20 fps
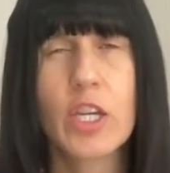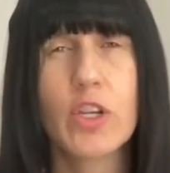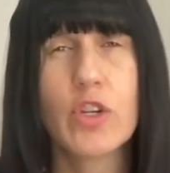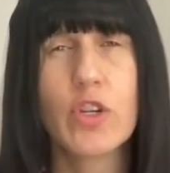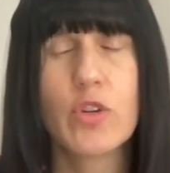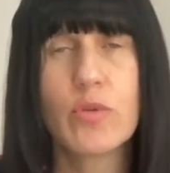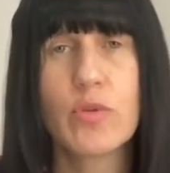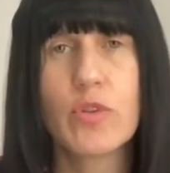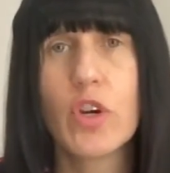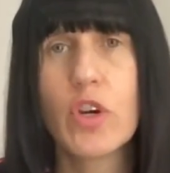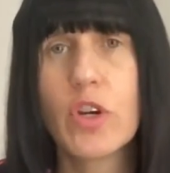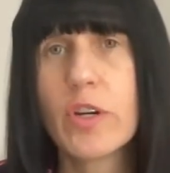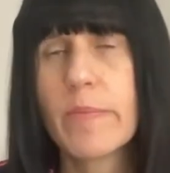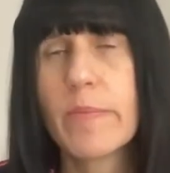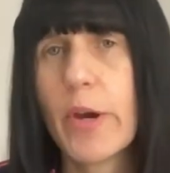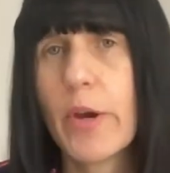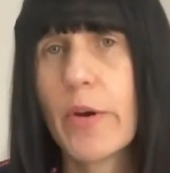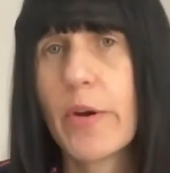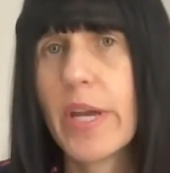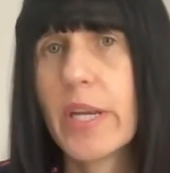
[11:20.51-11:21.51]
Can you talk
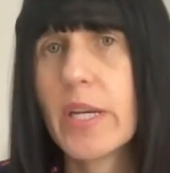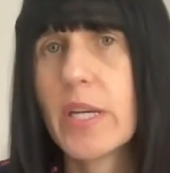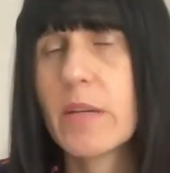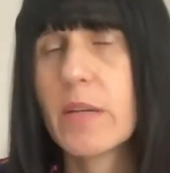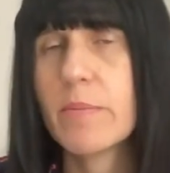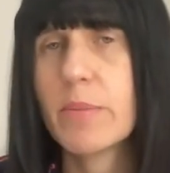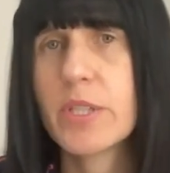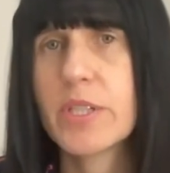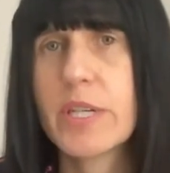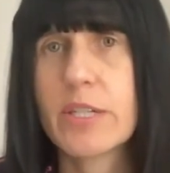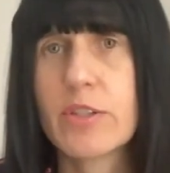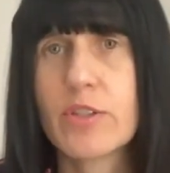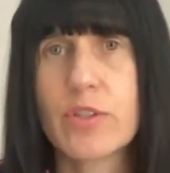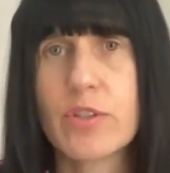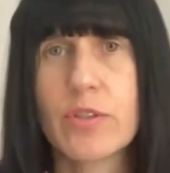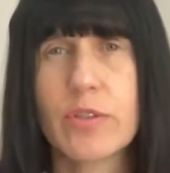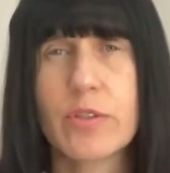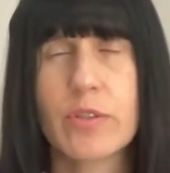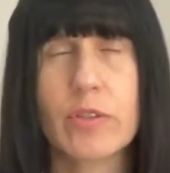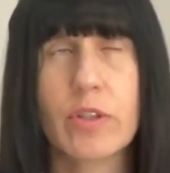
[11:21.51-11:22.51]
about any
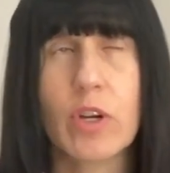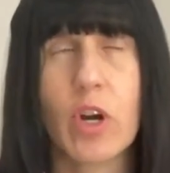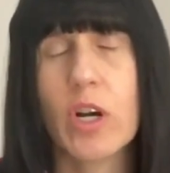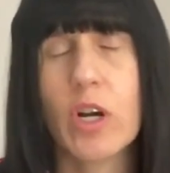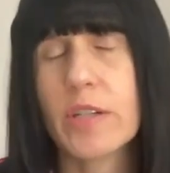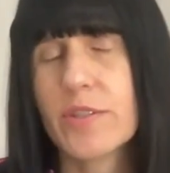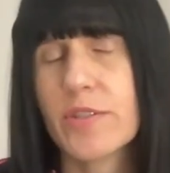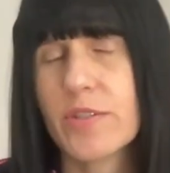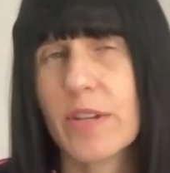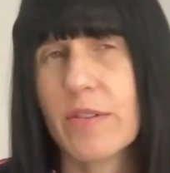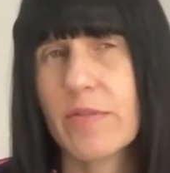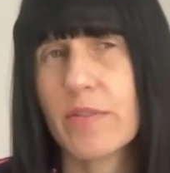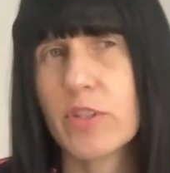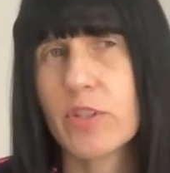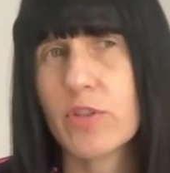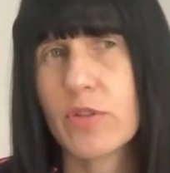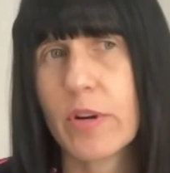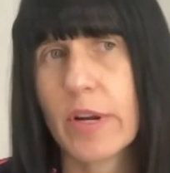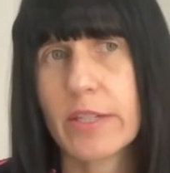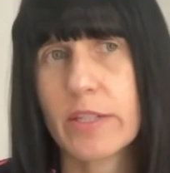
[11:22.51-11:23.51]
potential cost saving
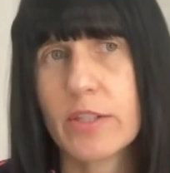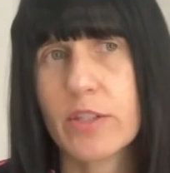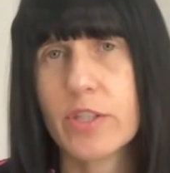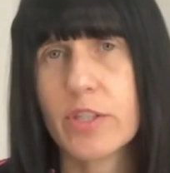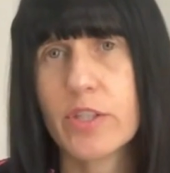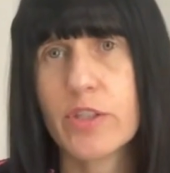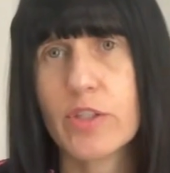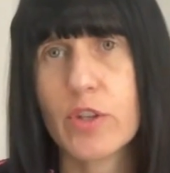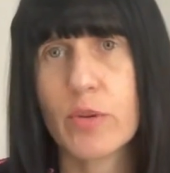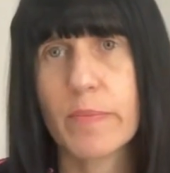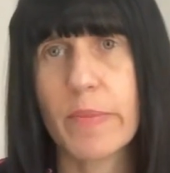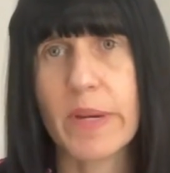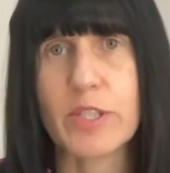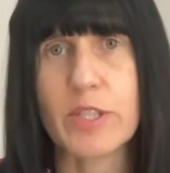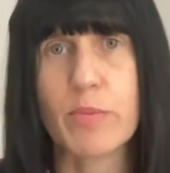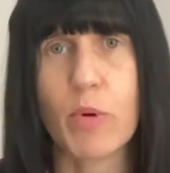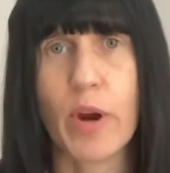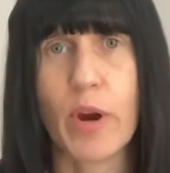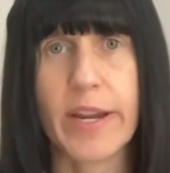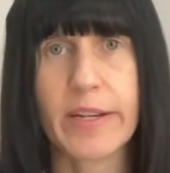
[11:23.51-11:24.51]
strategies or
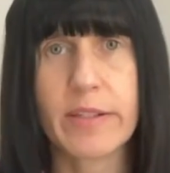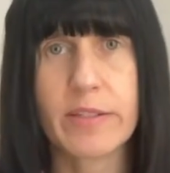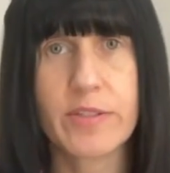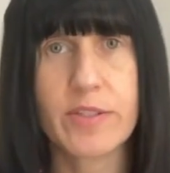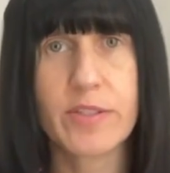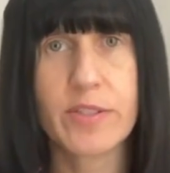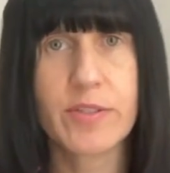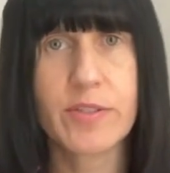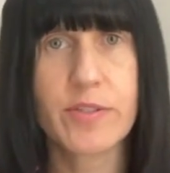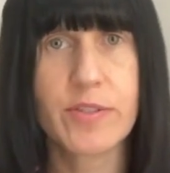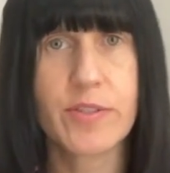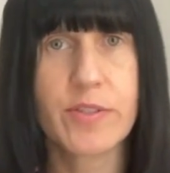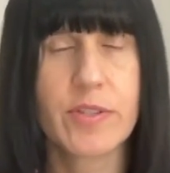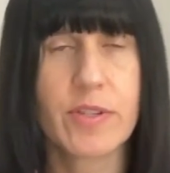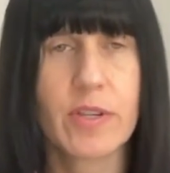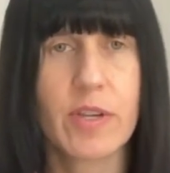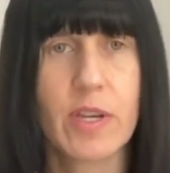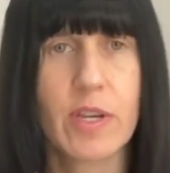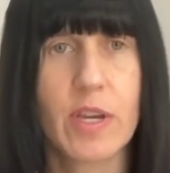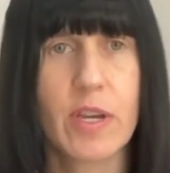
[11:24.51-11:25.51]
best
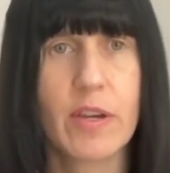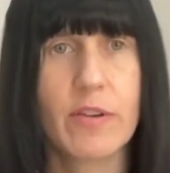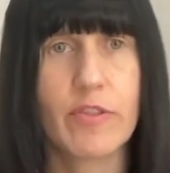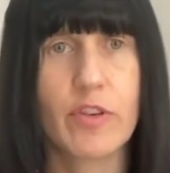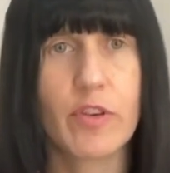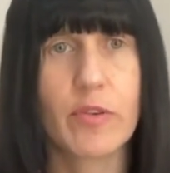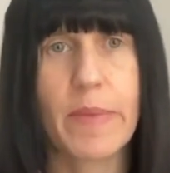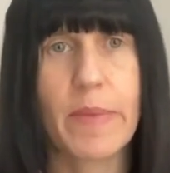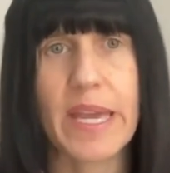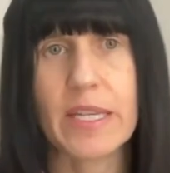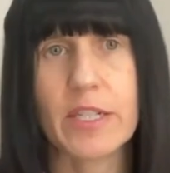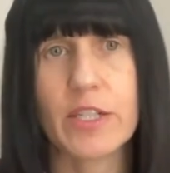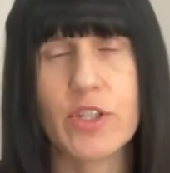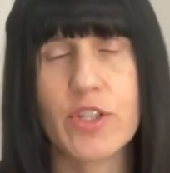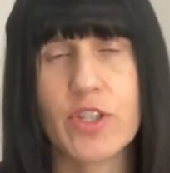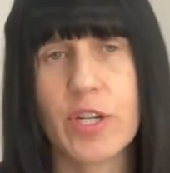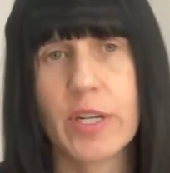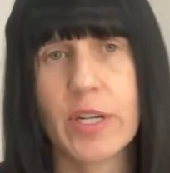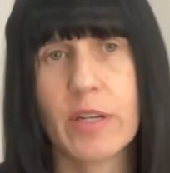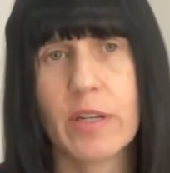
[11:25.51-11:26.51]
practices for
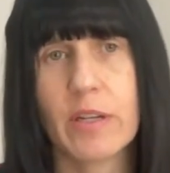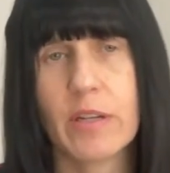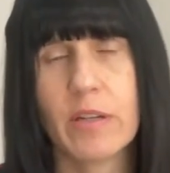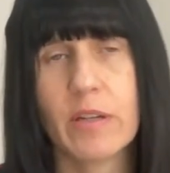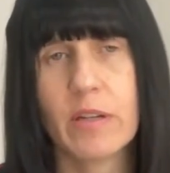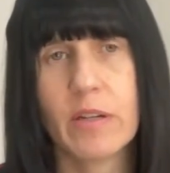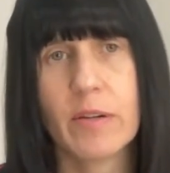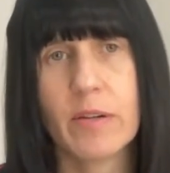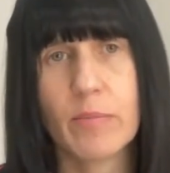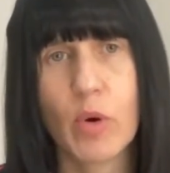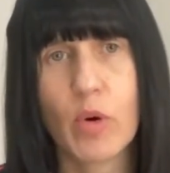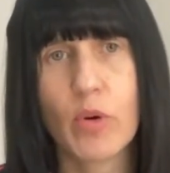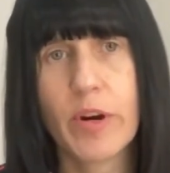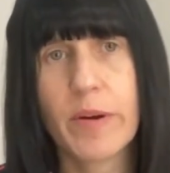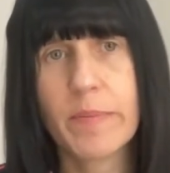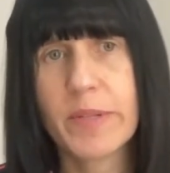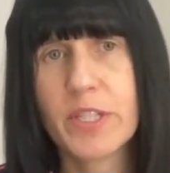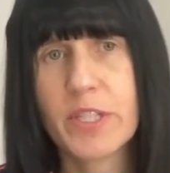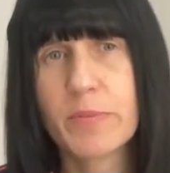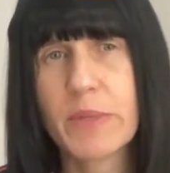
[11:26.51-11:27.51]
managing
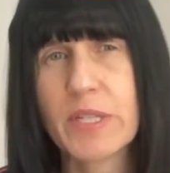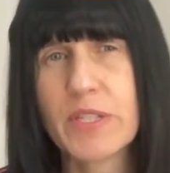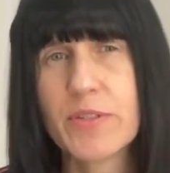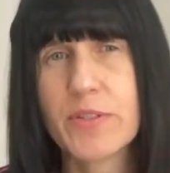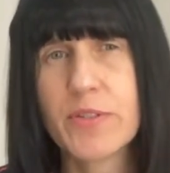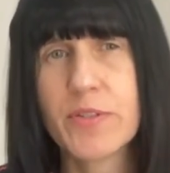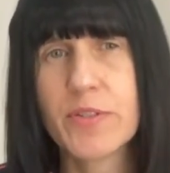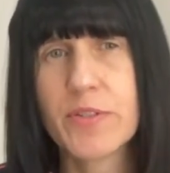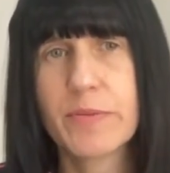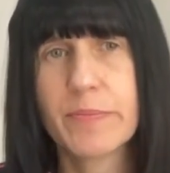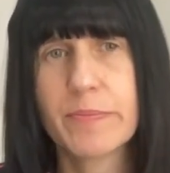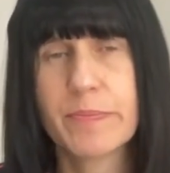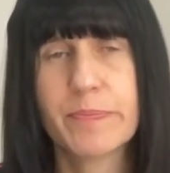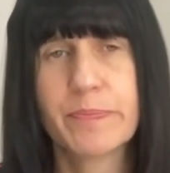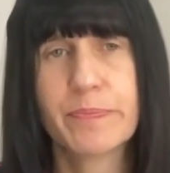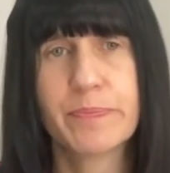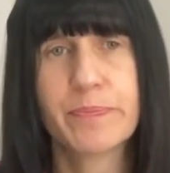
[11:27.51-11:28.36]
program expenses?